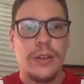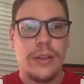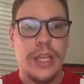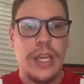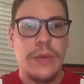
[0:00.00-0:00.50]

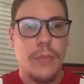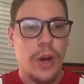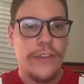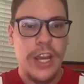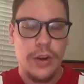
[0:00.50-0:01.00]
the
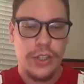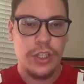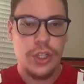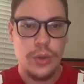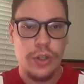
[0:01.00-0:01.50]
Marvin Harrison
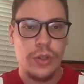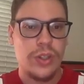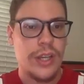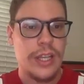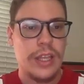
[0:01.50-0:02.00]
Jr.'s,
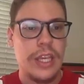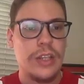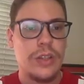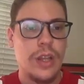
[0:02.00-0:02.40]
like these,